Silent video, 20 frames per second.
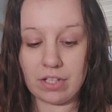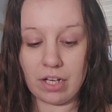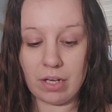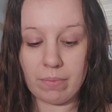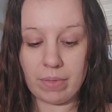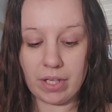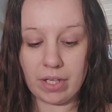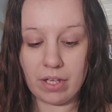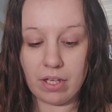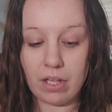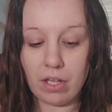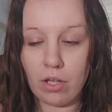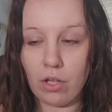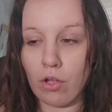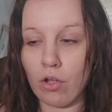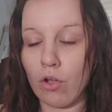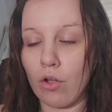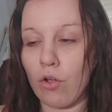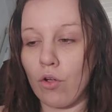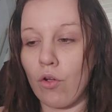going to be
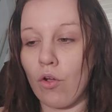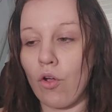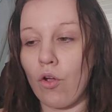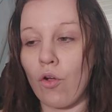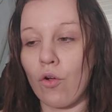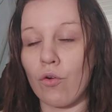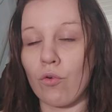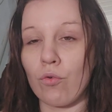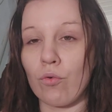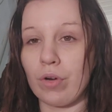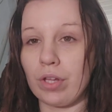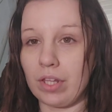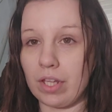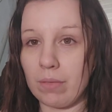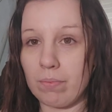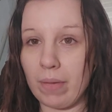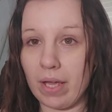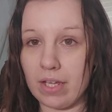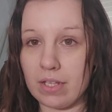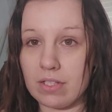
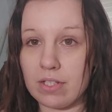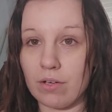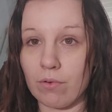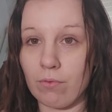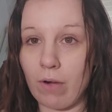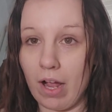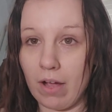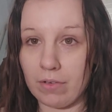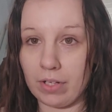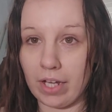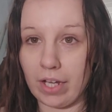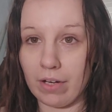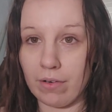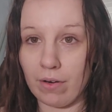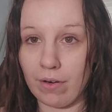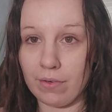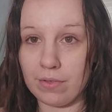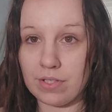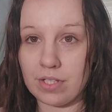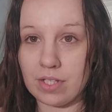really based around
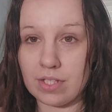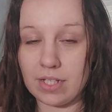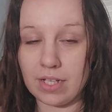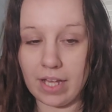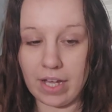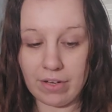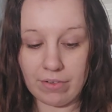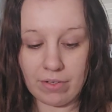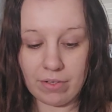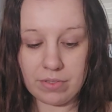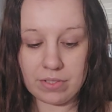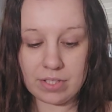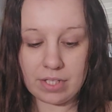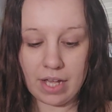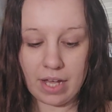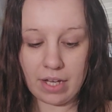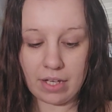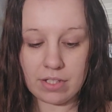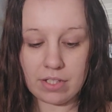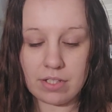eros. It's an eros
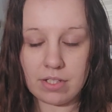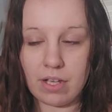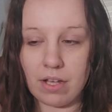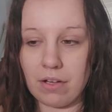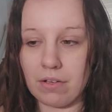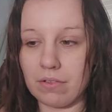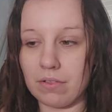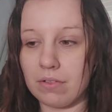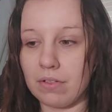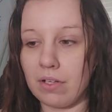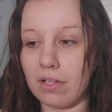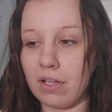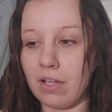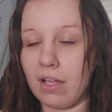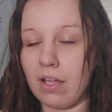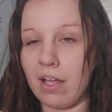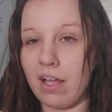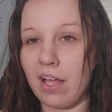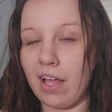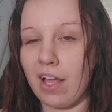deck, so
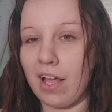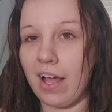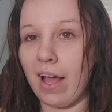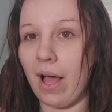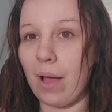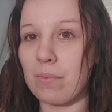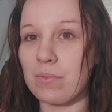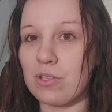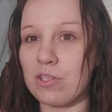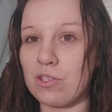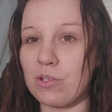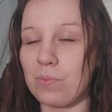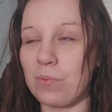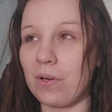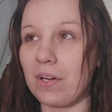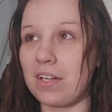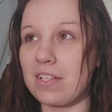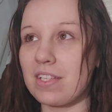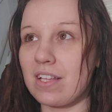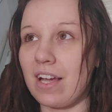I'm
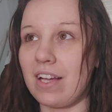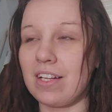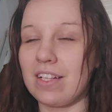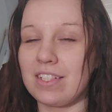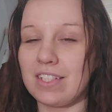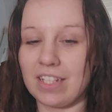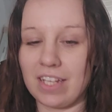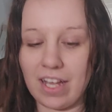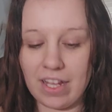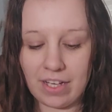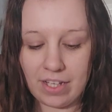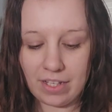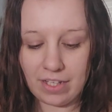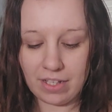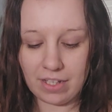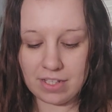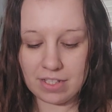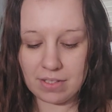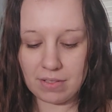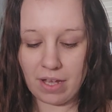super excited to get
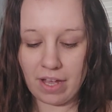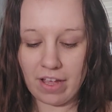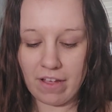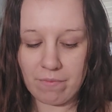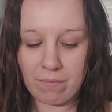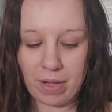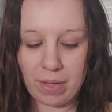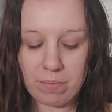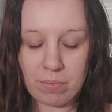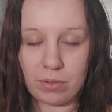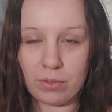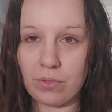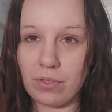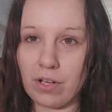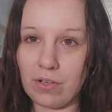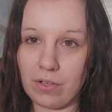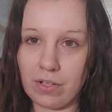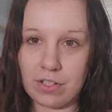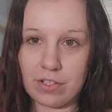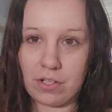it because I have my
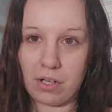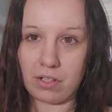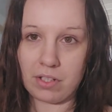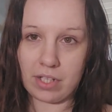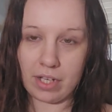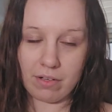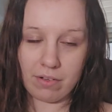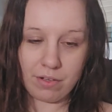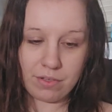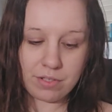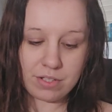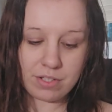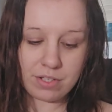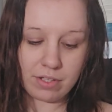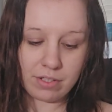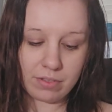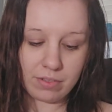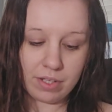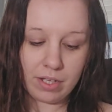Pluto conjunct eros. So